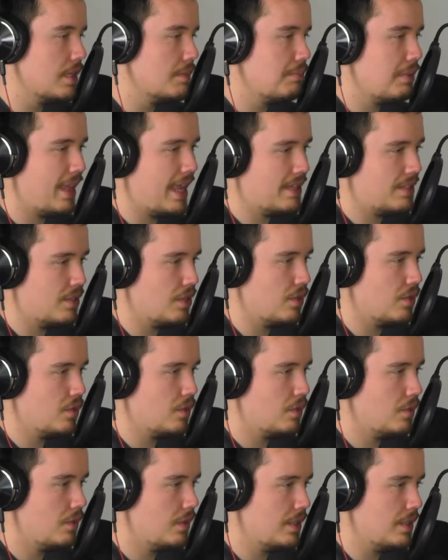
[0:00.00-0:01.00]

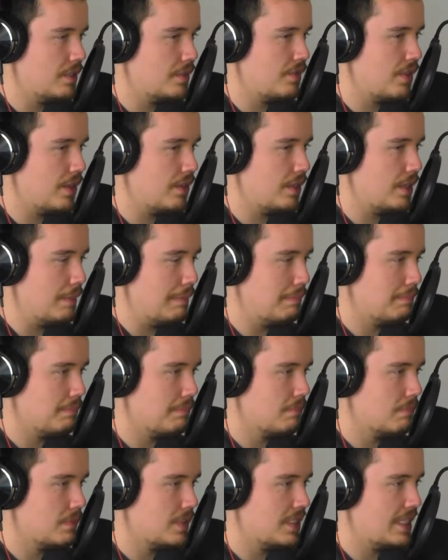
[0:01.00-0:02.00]
plateau is very
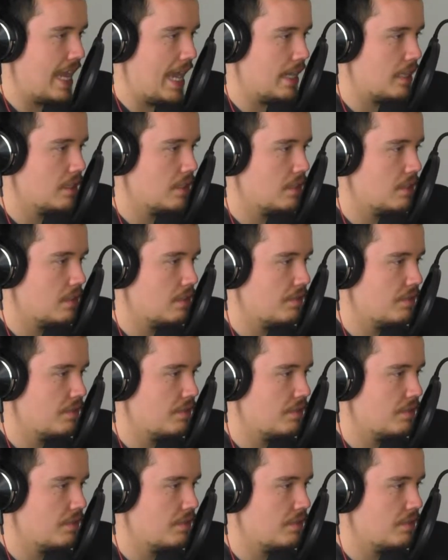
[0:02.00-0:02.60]
stagnant